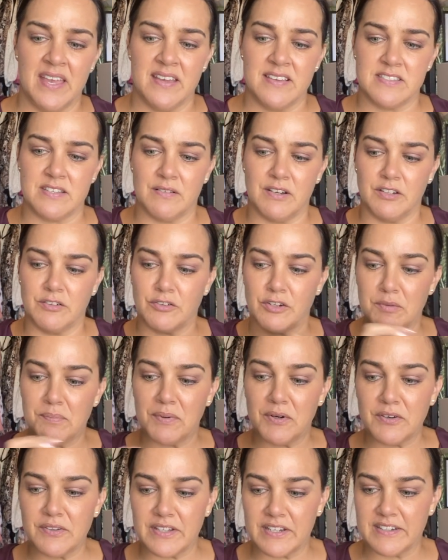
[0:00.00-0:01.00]
So I group
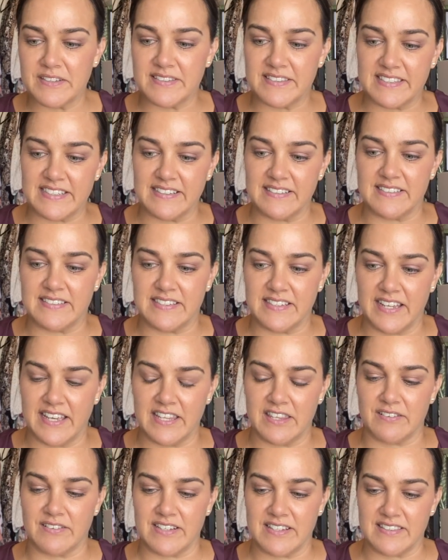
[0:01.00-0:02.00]
all those things
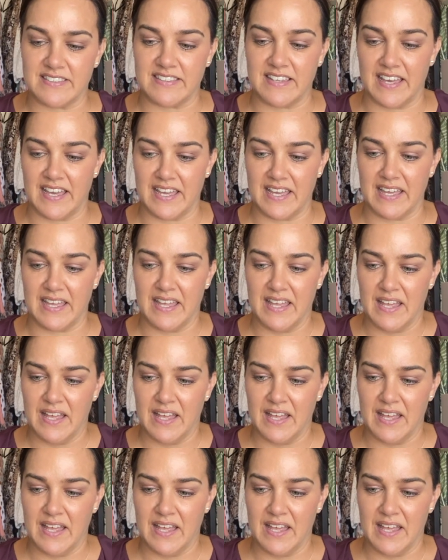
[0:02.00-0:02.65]
together and say,